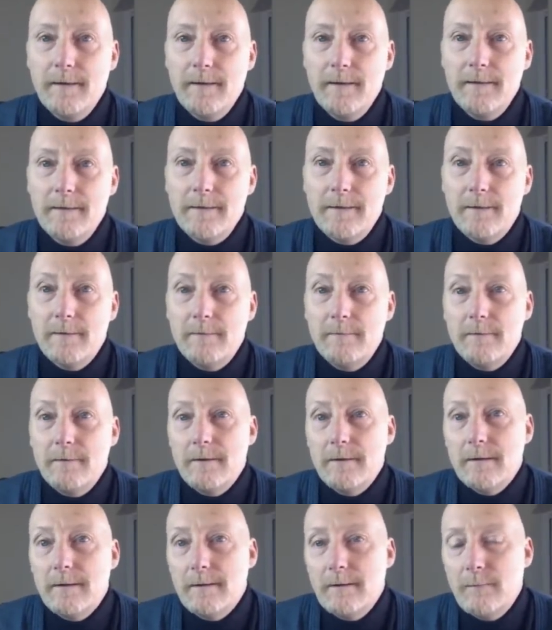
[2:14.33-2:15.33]
So
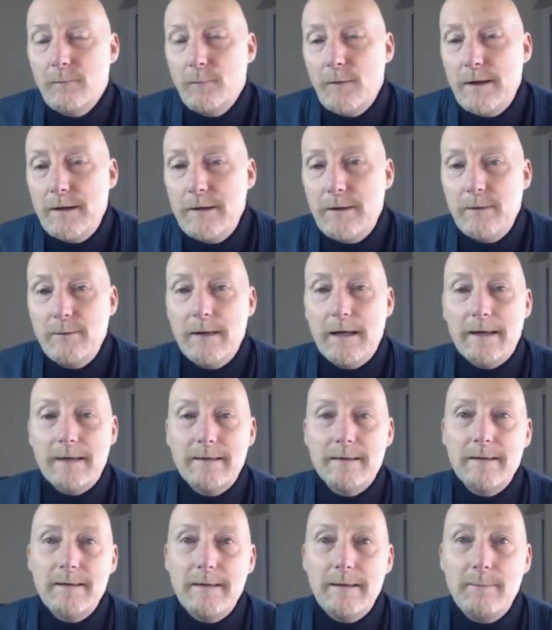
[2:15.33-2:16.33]
that when you get
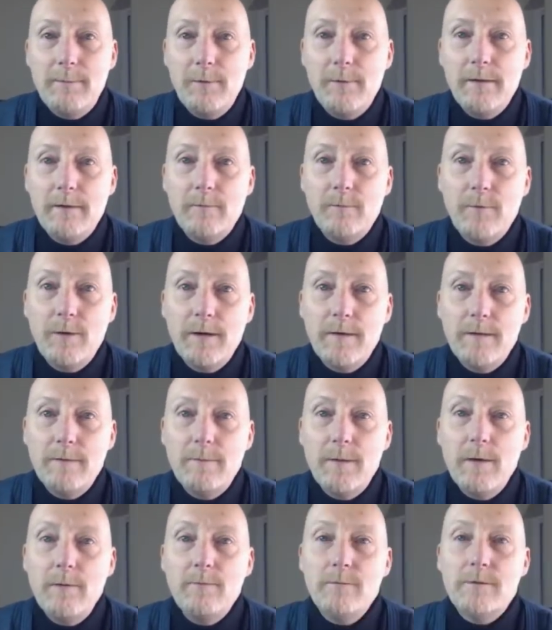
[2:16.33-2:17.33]
to the point where
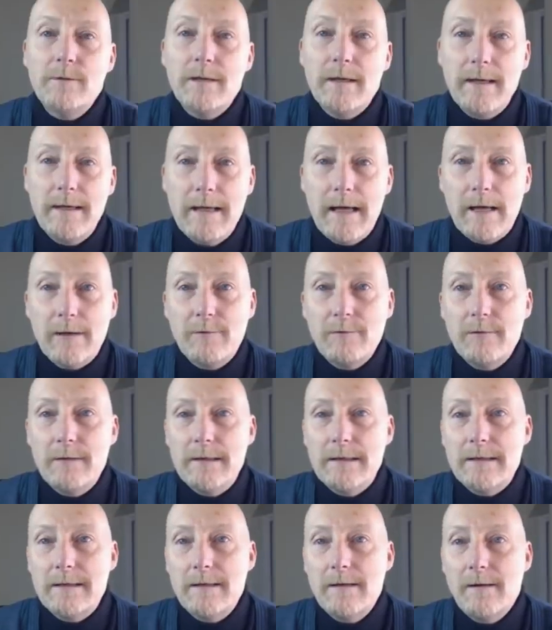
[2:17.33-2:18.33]
the bones
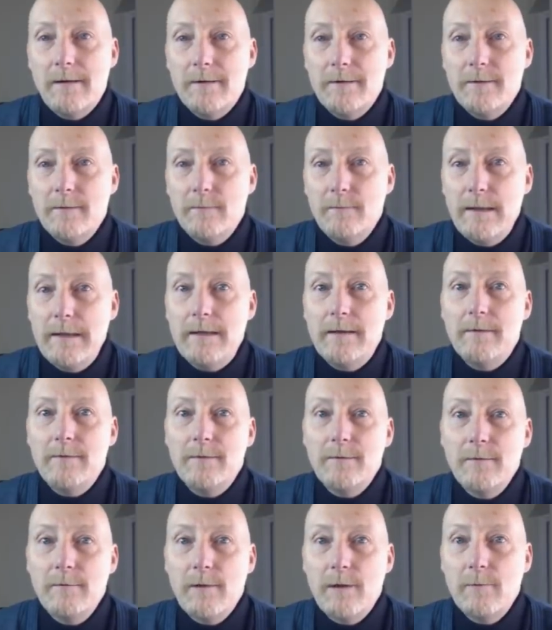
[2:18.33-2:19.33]
naturally start to
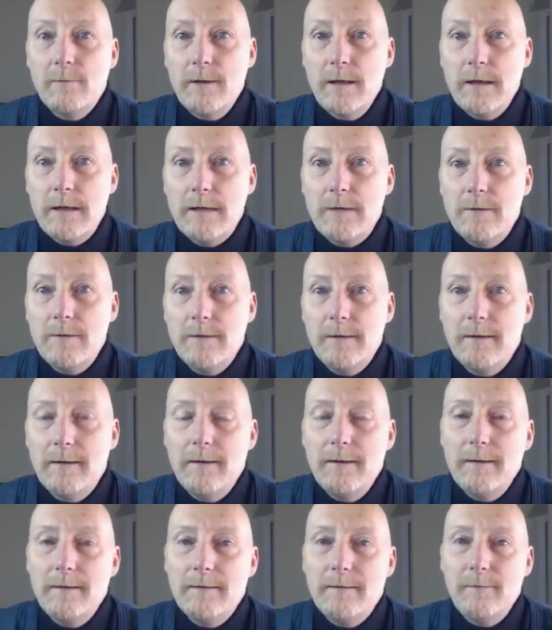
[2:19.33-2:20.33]
weaken through old age,
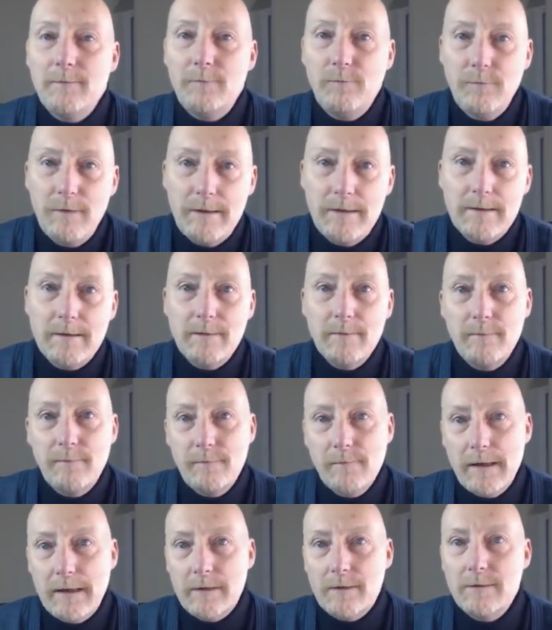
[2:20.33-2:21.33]
the risk of
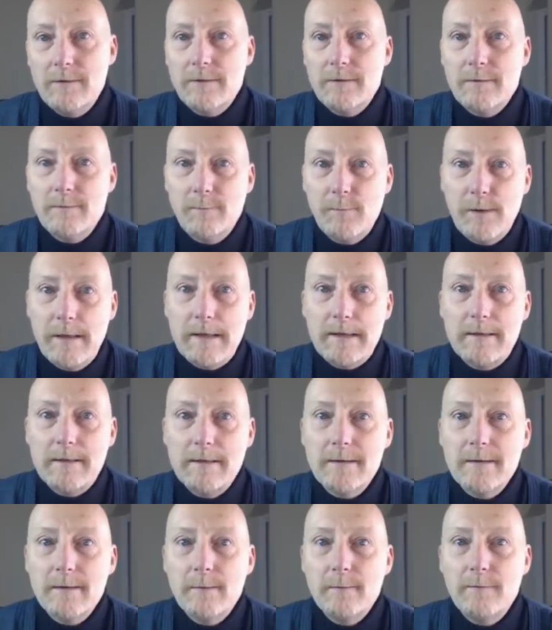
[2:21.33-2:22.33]
fractures and breaks
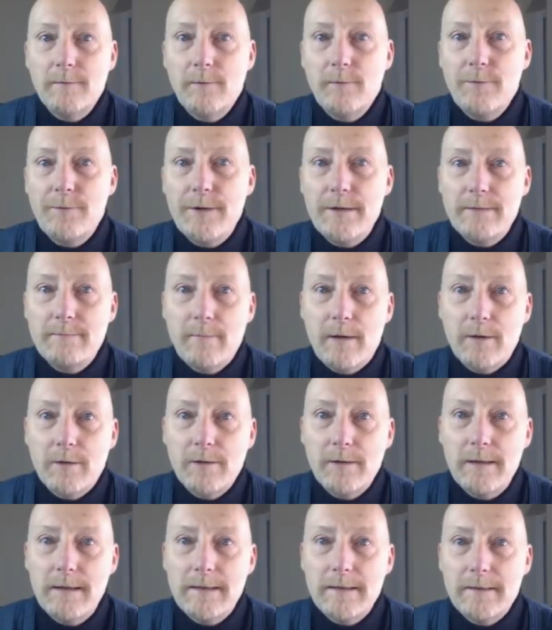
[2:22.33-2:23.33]
and so forth is
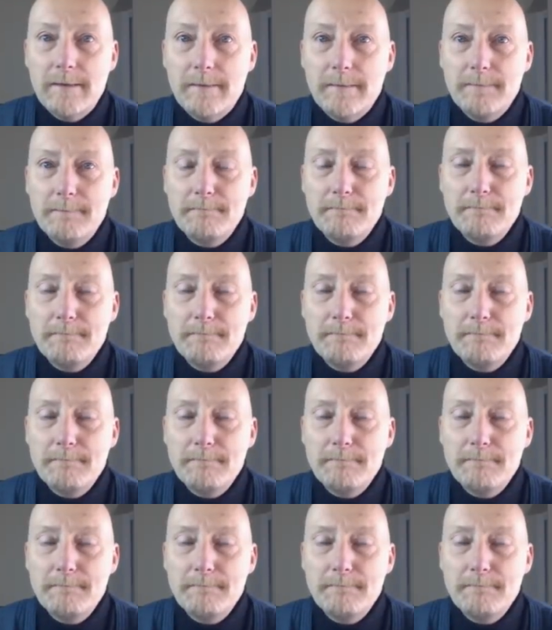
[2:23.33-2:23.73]
much lessened.